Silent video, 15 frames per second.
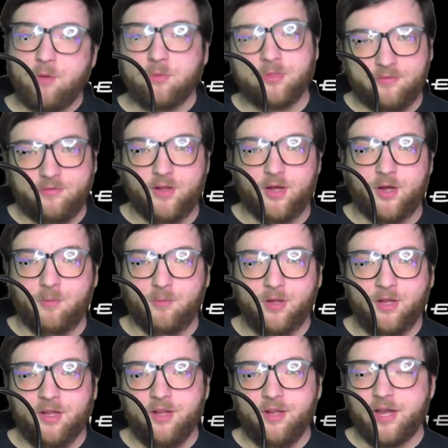the film.
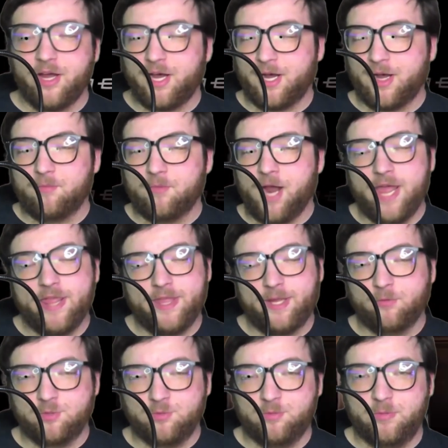Um, I think,
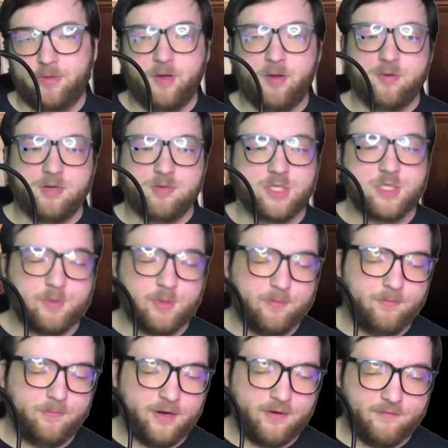which would be a much more
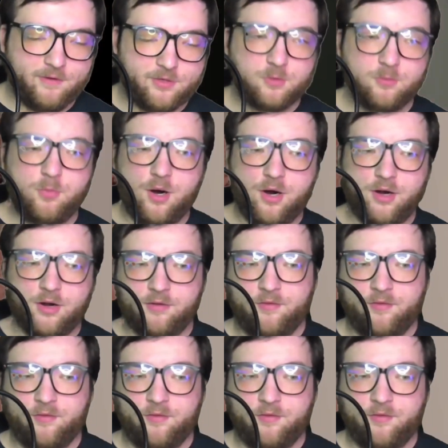beneficial part of